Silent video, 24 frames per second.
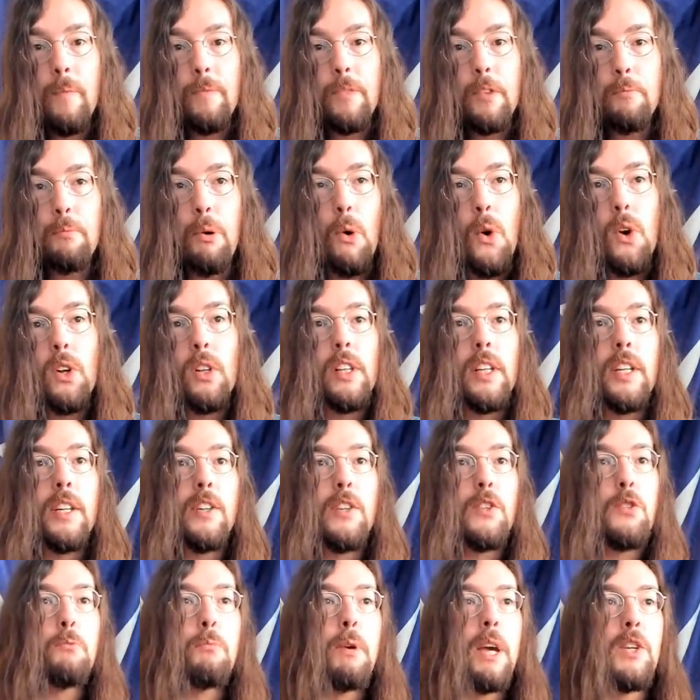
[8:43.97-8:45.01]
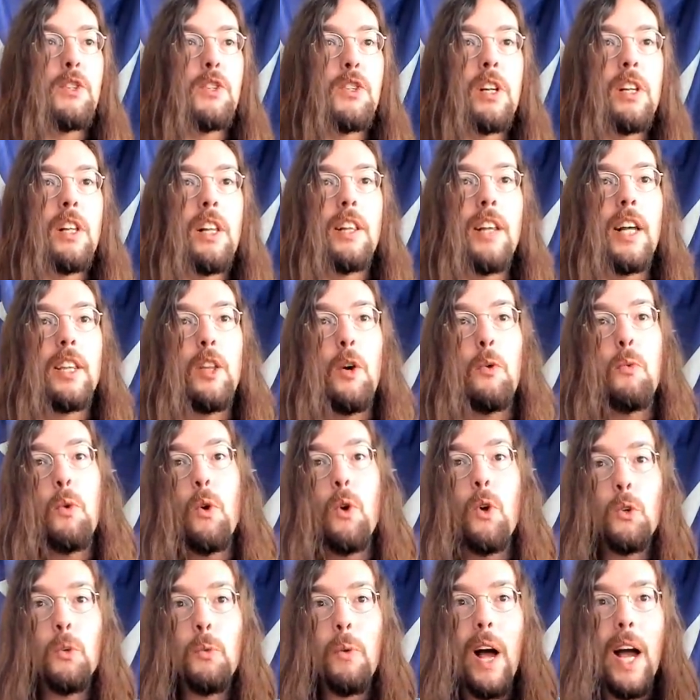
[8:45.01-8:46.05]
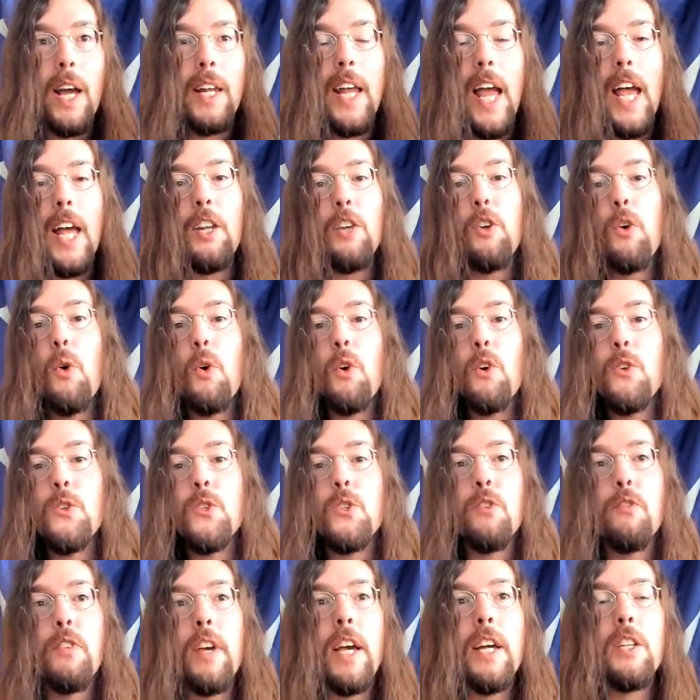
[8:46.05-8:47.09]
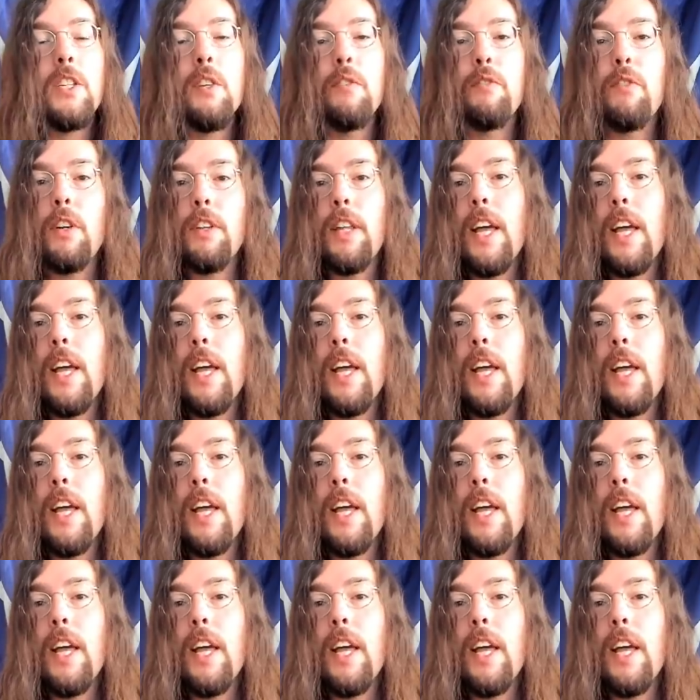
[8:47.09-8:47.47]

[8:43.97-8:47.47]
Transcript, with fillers: Portland is basically like the worldwide headquarters of Antifa.